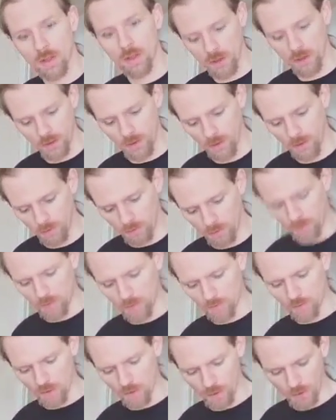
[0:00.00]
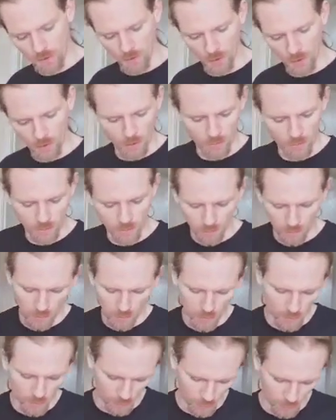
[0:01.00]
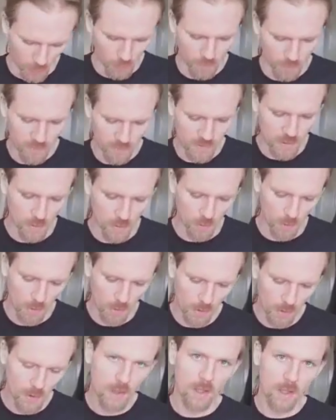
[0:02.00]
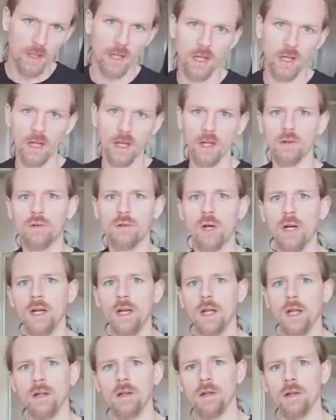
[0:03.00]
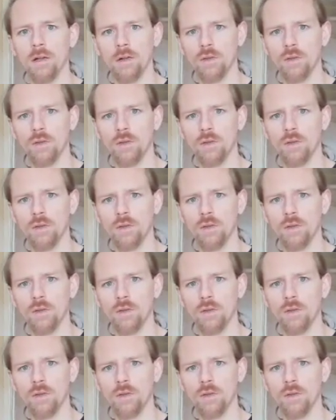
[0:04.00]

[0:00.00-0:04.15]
You know, because I know a lot of the cold steel training